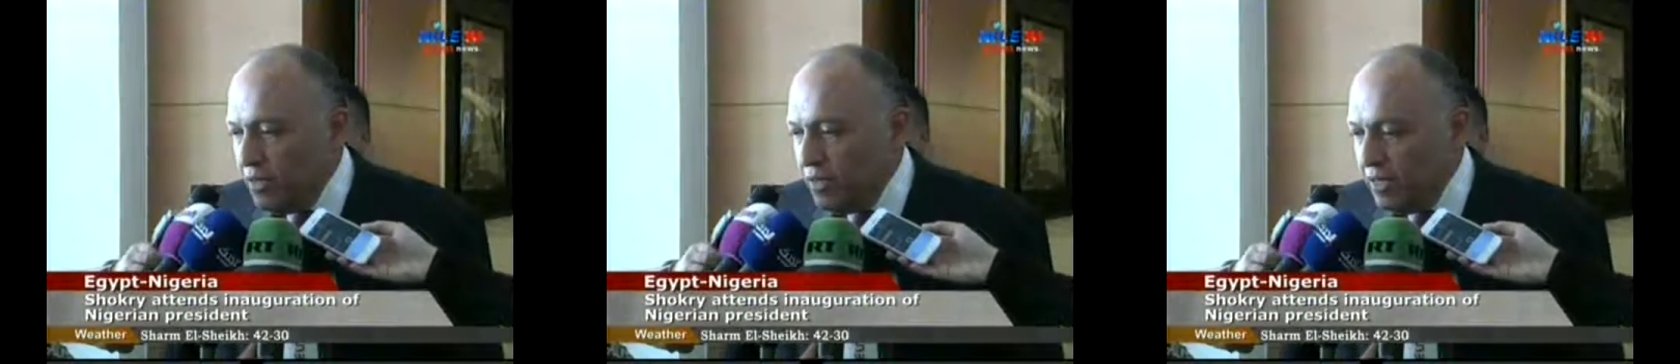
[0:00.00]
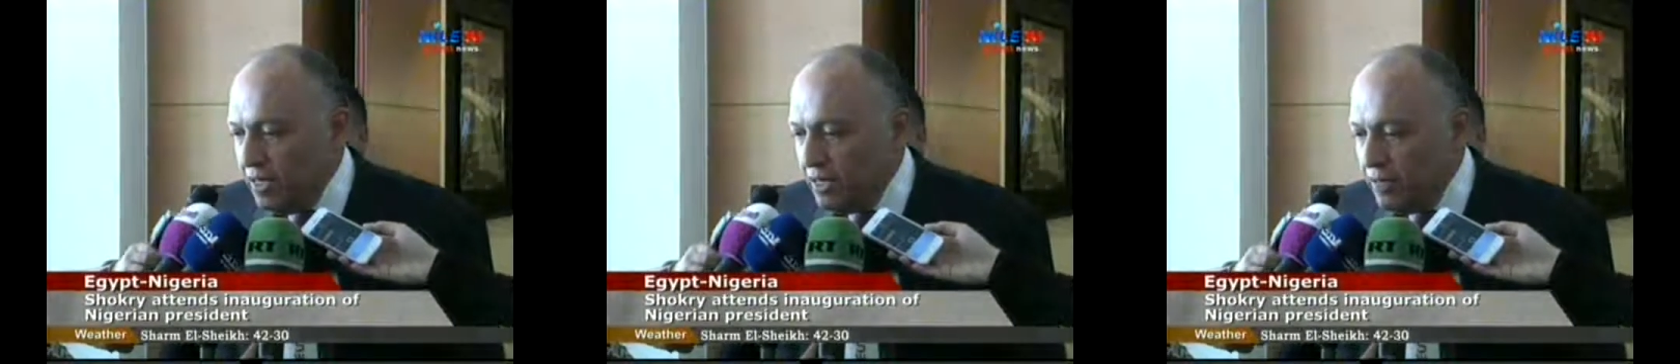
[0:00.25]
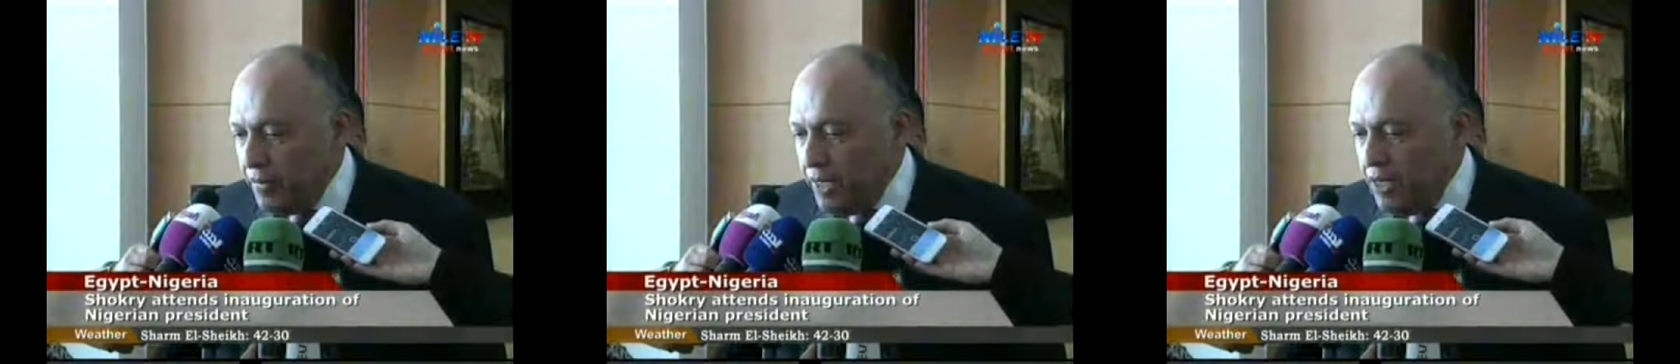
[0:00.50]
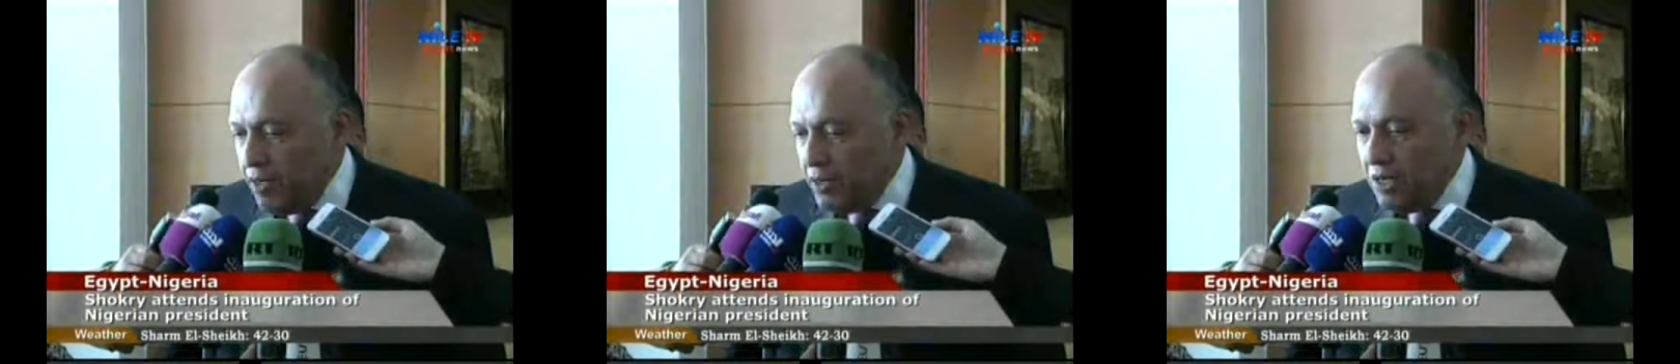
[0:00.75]
that brought the
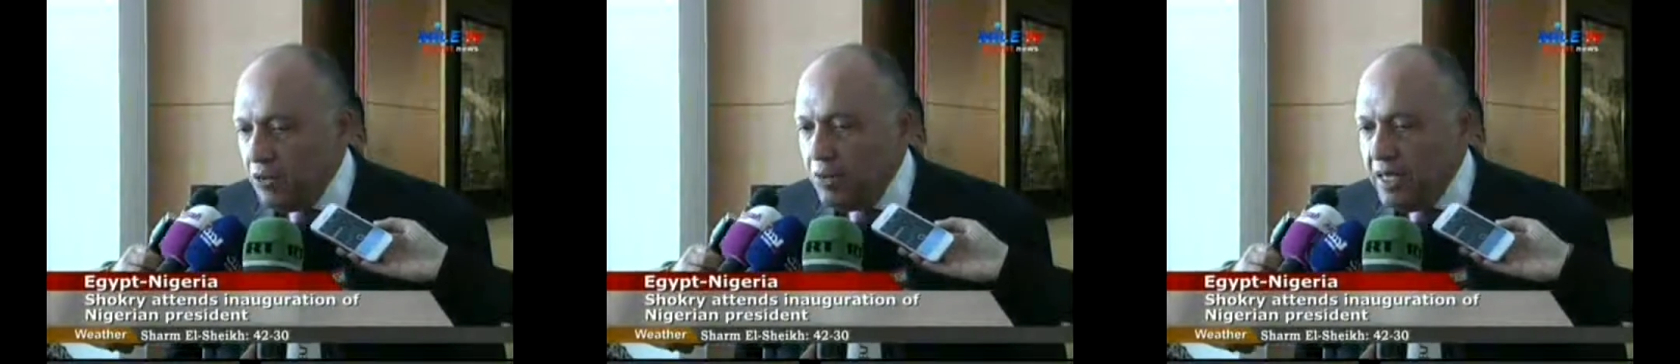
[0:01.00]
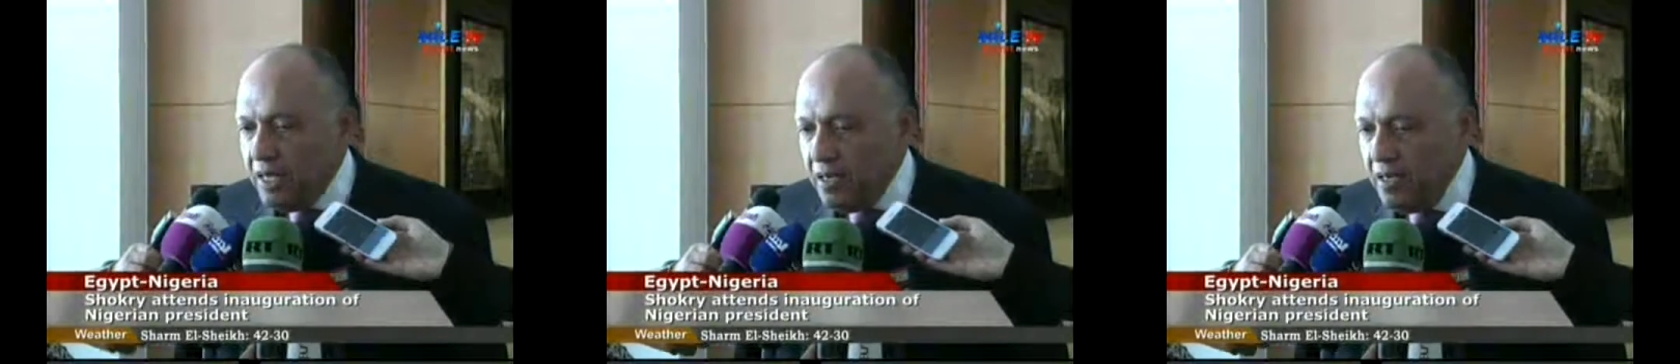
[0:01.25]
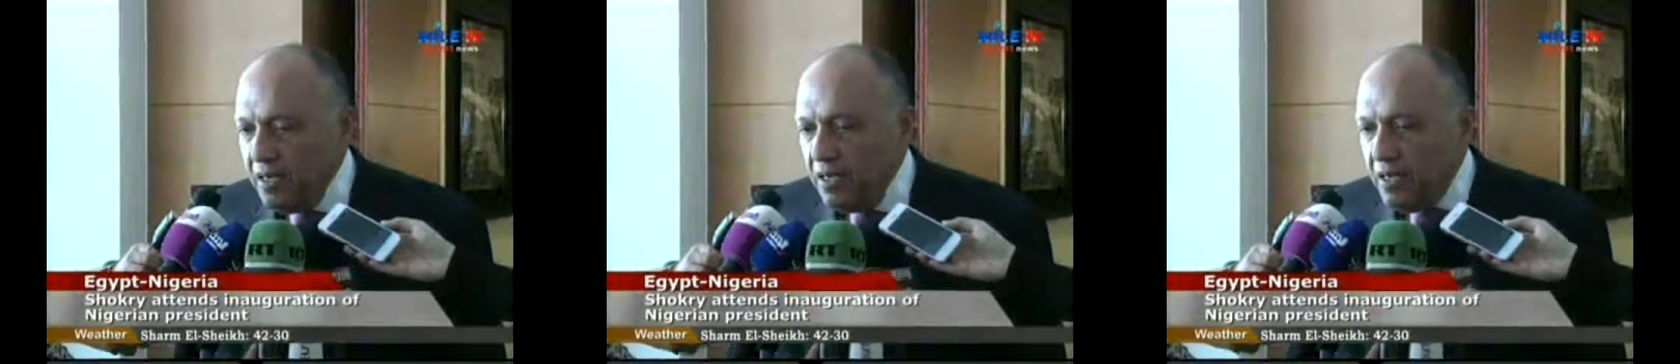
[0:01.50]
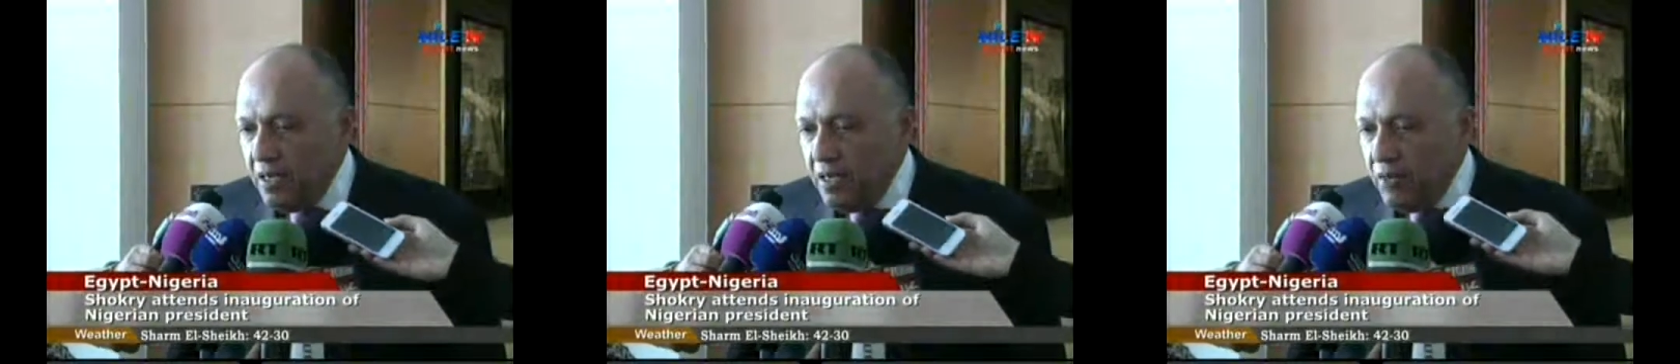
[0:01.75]
country to a near
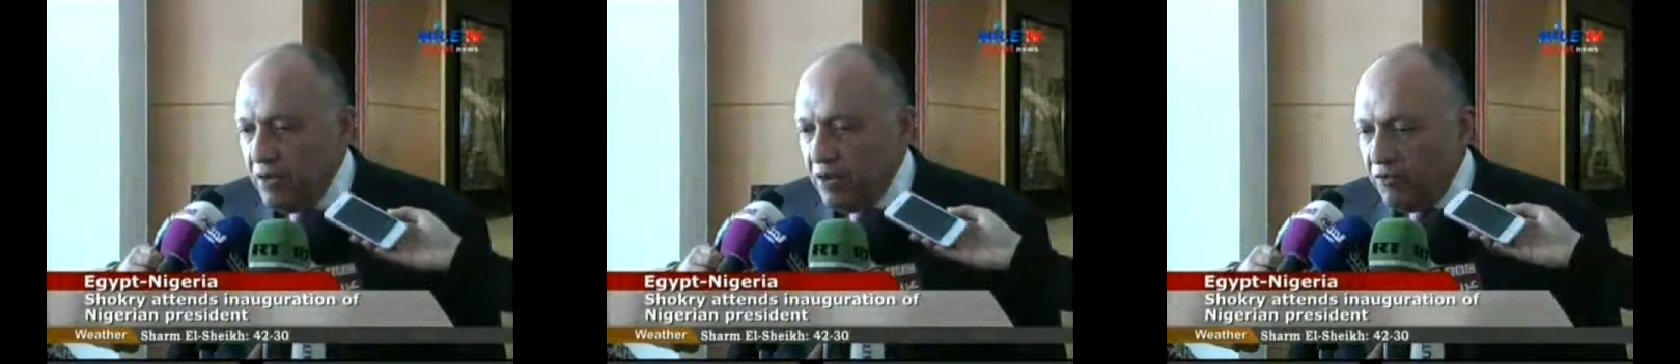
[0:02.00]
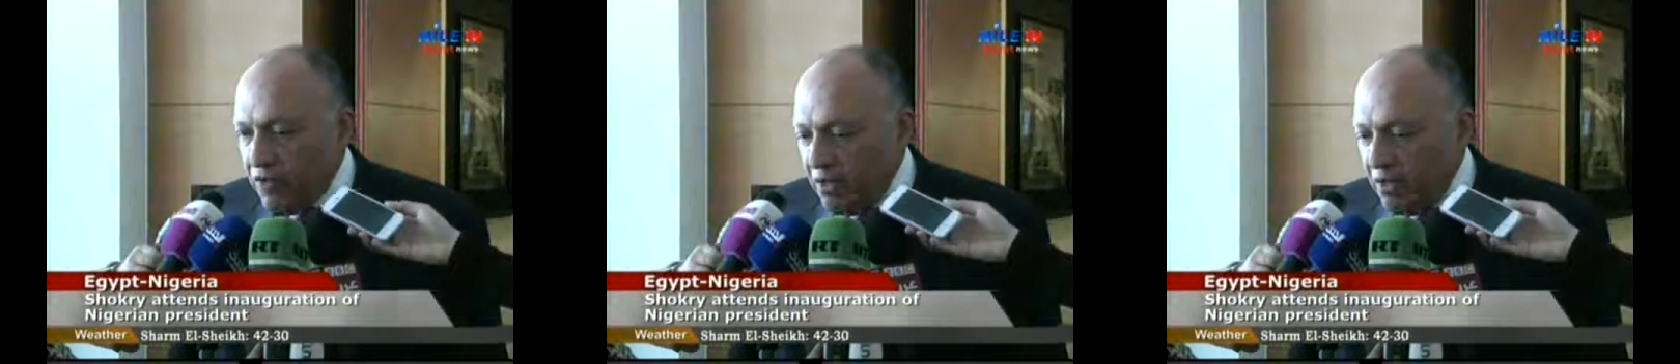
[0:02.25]
standstill.